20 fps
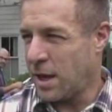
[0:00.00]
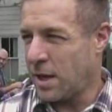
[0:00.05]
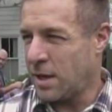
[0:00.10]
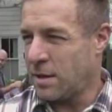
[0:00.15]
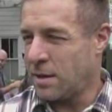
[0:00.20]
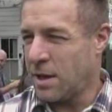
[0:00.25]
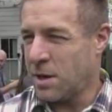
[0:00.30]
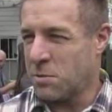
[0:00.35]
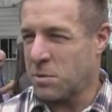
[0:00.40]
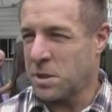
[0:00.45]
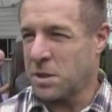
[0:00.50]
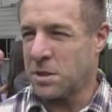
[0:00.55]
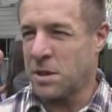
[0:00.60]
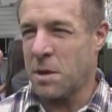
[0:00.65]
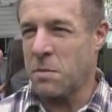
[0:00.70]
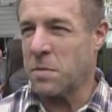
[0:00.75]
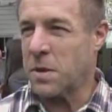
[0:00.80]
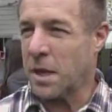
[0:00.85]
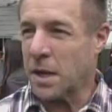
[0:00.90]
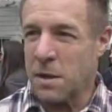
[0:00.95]
And there was
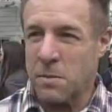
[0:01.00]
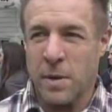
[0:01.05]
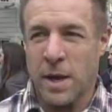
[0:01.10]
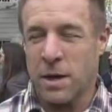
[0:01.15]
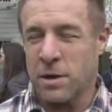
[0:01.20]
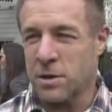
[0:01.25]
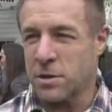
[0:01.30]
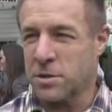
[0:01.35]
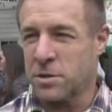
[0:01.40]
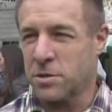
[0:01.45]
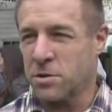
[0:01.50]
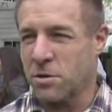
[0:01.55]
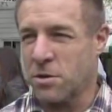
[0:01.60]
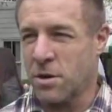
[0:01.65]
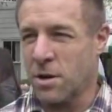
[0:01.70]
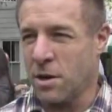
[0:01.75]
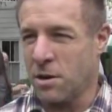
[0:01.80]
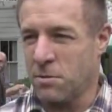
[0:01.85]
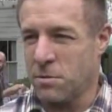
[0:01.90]
something about her story.